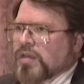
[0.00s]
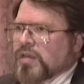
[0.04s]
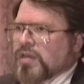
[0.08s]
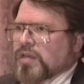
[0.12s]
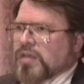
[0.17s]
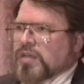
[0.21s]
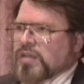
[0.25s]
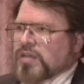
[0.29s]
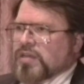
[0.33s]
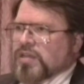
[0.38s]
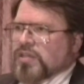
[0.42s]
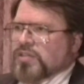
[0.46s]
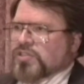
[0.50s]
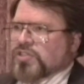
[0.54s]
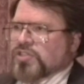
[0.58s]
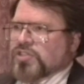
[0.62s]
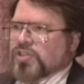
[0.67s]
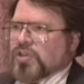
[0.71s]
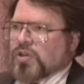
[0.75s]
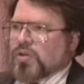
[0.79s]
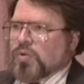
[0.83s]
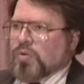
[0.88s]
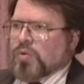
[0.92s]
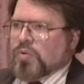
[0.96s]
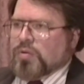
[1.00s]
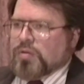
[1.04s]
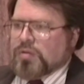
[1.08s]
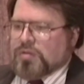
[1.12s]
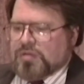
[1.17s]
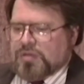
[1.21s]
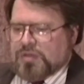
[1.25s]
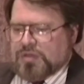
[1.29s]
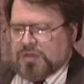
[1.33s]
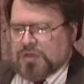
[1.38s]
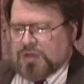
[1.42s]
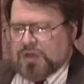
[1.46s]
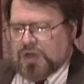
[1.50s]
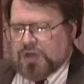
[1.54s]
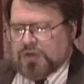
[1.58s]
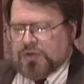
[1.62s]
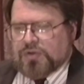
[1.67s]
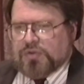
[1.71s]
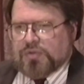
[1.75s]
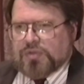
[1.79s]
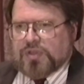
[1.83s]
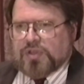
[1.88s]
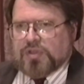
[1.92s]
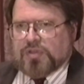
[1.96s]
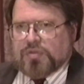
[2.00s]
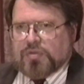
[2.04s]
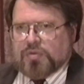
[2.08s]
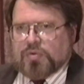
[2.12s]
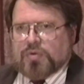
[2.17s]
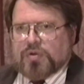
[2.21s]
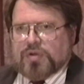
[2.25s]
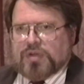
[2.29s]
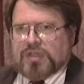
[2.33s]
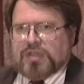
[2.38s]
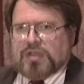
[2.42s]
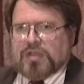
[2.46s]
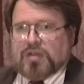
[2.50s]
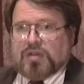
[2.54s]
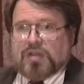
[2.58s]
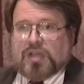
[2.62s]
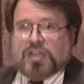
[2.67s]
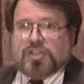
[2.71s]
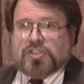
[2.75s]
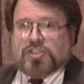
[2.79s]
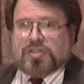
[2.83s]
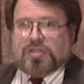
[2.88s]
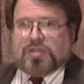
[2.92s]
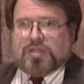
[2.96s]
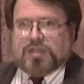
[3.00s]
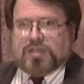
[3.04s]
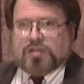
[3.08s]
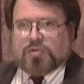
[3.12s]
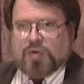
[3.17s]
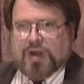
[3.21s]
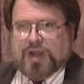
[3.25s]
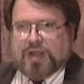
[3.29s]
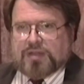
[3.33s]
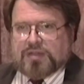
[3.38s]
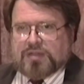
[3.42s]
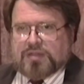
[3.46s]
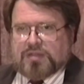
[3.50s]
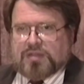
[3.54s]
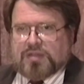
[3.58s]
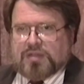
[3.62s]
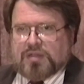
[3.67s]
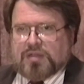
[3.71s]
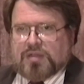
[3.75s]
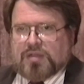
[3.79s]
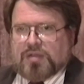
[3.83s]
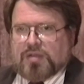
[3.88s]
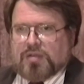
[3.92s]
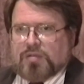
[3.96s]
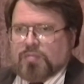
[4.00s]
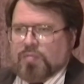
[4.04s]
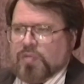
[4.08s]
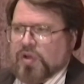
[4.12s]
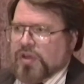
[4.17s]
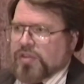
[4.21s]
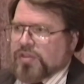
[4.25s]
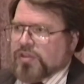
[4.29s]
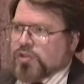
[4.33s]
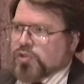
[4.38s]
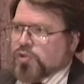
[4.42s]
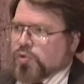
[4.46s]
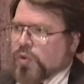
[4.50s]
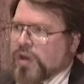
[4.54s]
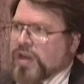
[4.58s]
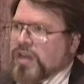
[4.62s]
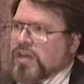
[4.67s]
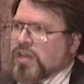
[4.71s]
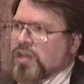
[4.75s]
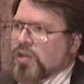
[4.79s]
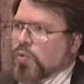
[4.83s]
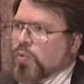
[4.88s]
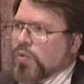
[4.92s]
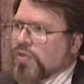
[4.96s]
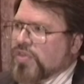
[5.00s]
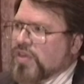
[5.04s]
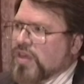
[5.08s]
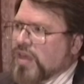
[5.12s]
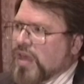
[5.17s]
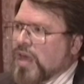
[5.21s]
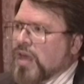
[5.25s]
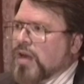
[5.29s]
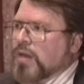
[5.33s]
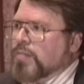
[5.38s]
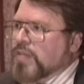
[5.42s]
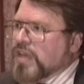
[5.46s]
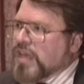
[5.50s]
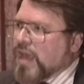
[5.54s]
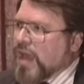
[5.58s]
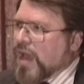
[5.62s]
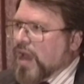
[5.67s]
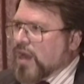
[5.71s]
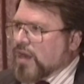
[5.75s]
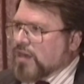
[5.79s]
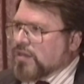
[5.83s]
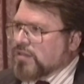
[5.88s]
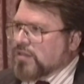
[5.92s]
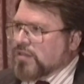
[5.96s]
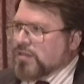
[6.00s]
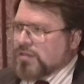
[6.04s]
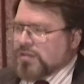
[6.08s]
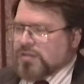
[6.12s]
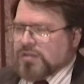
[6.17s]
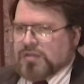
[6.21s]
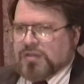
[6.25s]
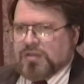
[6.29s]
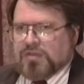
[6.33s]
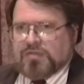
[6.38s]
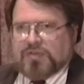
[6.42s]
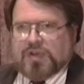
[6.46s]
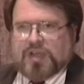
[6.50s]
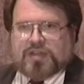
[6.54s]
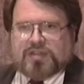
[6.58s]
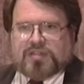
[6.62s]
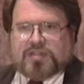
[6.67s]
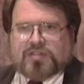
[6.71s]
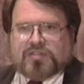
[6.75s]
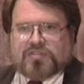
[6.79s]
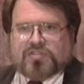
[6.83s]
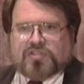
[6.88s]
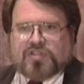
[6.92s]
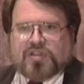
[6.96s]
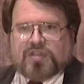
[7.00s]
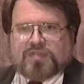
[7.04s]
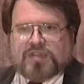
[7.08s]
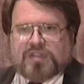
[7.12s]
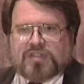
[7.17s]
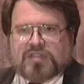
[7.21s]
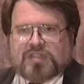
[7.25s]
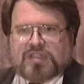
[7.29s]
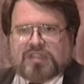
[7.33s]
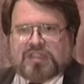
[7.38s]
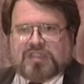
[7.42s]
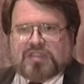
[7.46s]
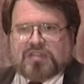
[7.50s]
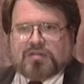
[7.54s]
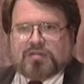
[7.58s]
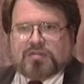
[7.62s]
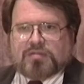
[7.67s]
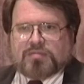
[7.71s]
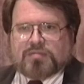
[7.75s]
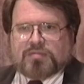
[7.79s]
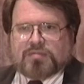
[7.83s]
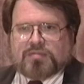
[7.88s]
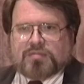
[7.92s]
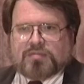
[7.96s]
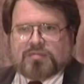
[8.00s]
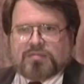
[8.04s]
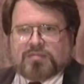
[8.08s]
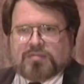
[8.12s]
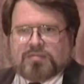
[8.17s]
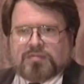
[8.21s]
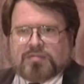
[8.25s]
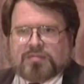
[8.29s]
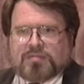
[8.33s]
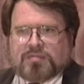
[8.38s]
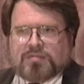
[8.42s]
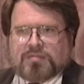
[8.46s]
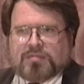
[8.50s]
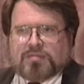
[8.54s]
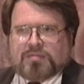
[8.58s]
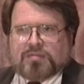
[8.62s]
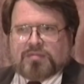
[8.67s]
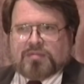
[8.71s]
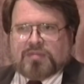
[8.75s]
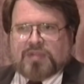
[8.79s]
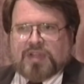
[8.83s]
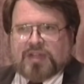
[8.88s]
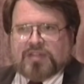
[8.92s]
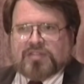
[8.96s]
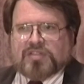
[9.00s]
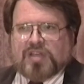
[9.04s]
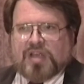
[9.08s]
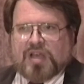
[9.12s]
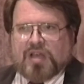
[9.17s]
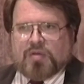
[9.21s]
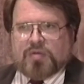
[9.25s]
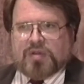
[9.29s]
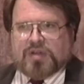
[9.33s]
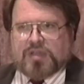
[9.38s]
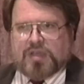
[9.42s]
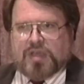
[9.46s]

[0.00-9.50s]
he did so under the authority allegedly granted by the Trading with the Enemy Act of 1917. That's how it